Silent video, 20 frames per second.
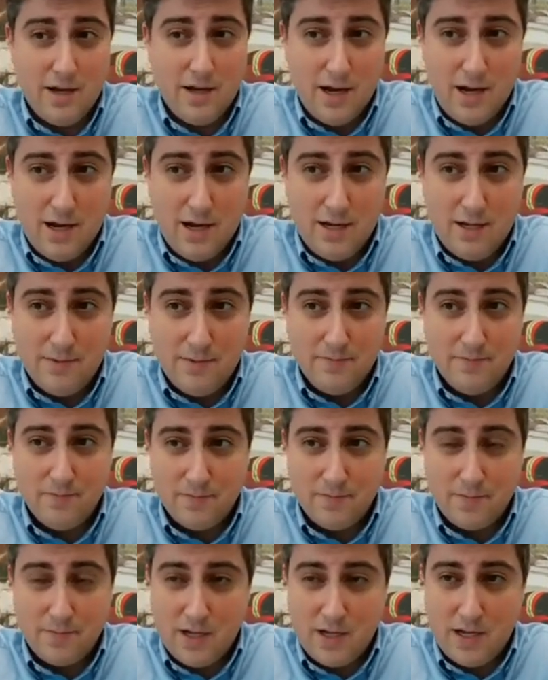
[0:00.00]
Um,
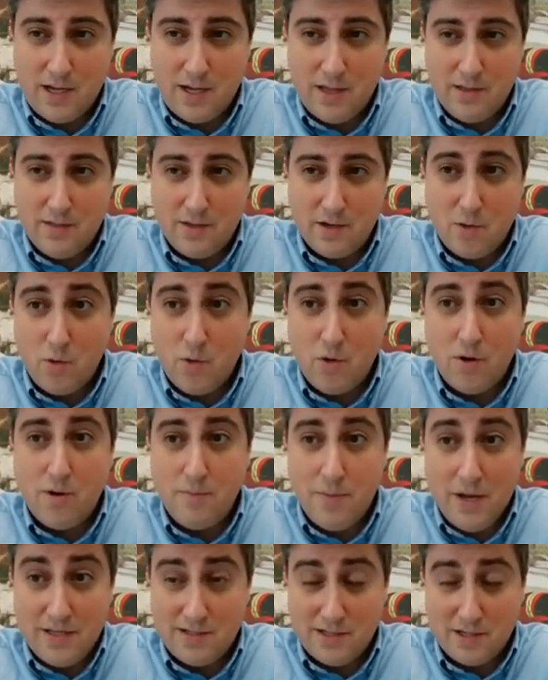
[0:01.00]
the core
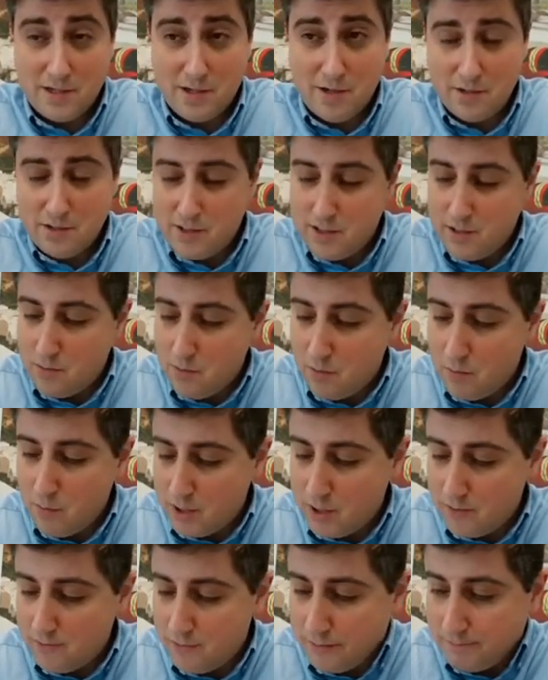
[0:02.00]
base technology that we're
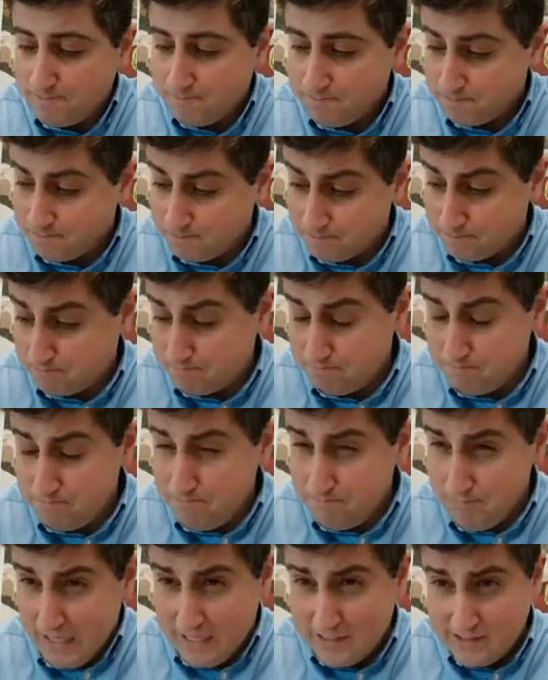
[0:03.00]
working from.
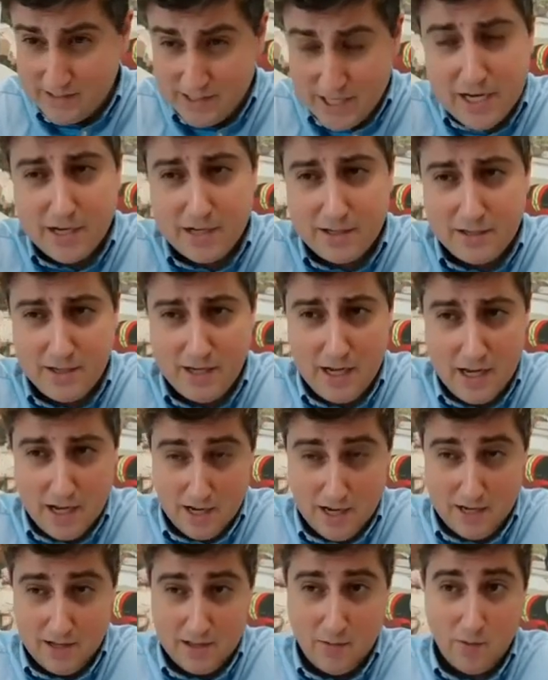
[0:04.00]
And second,
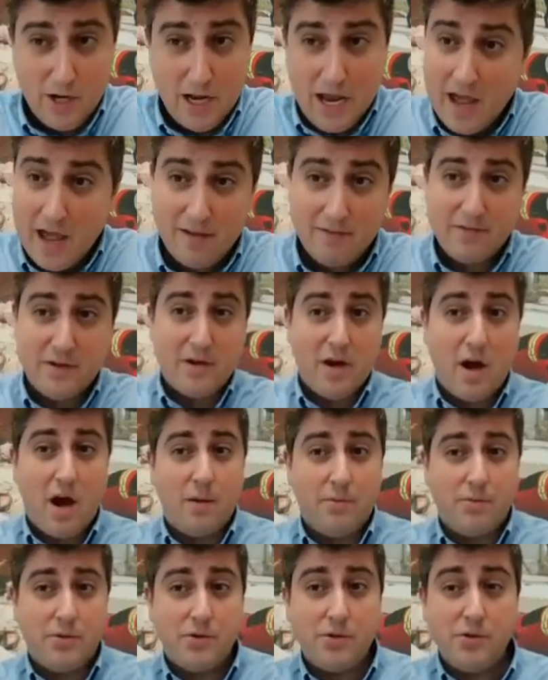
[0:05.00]
that we have an
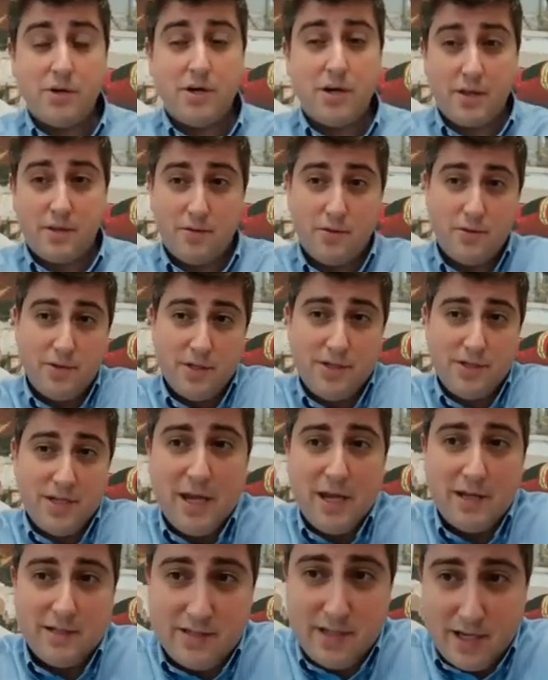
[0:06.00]
opportunity through this
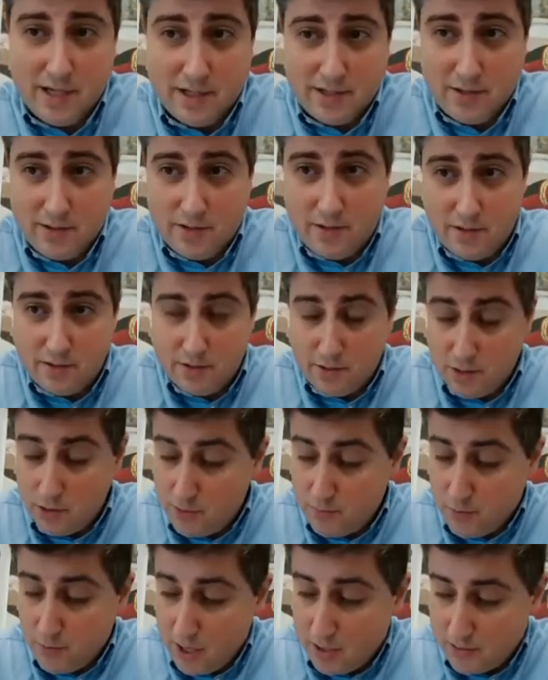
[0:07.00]
X Tech
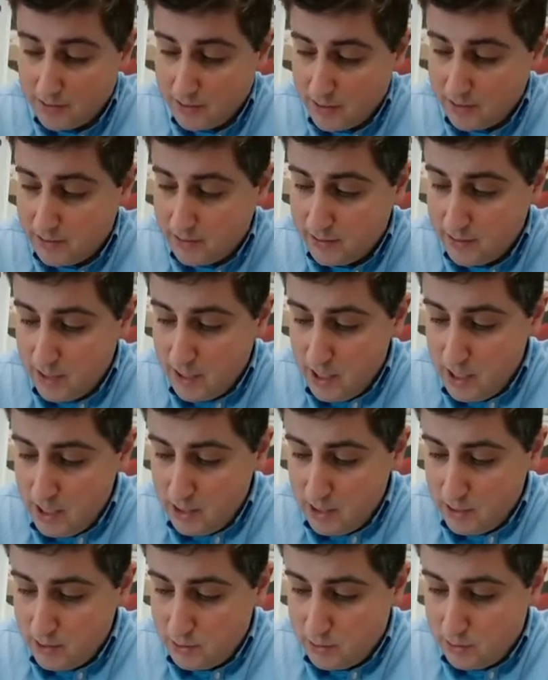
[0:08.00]
search process
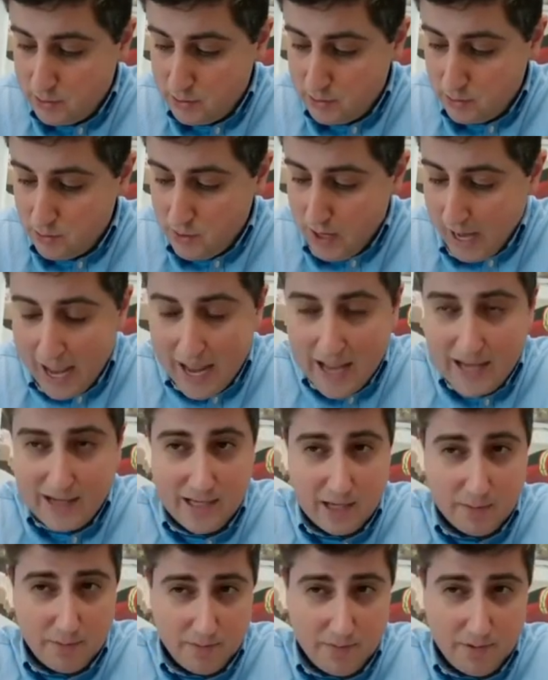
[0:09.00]
to add
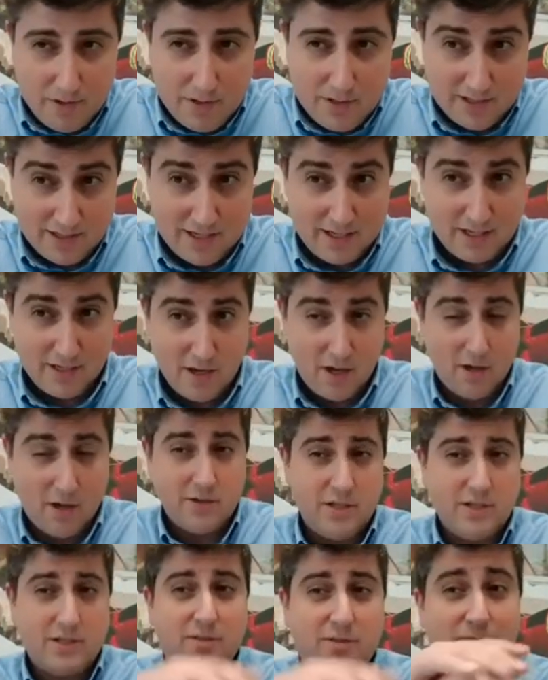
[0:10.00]
capabilities and
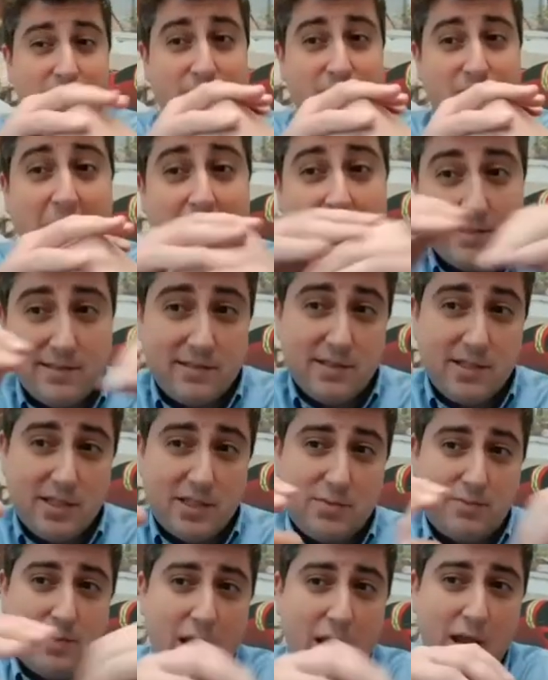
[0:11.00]
technologies to vastly
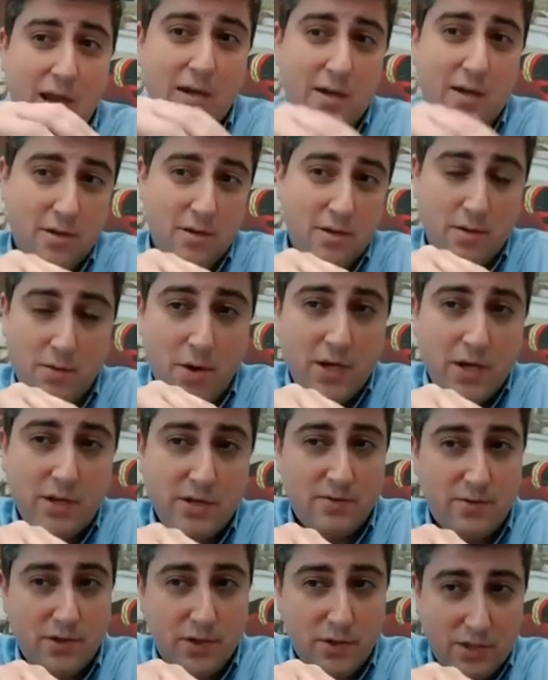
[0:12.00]
expand the
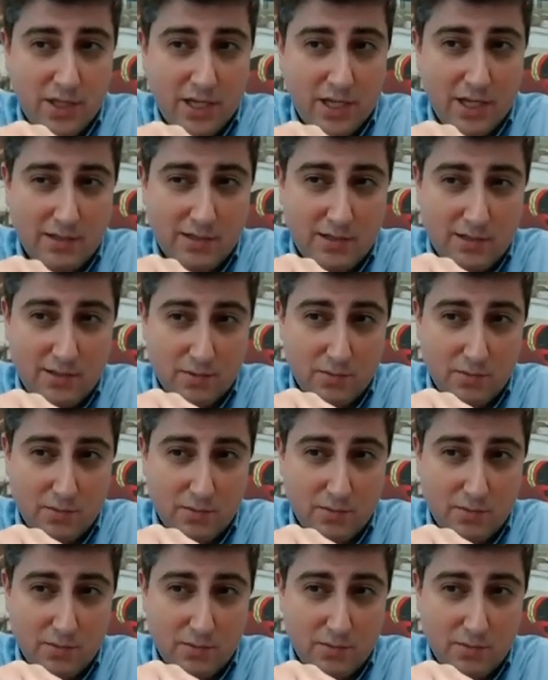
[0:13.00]
range of use cases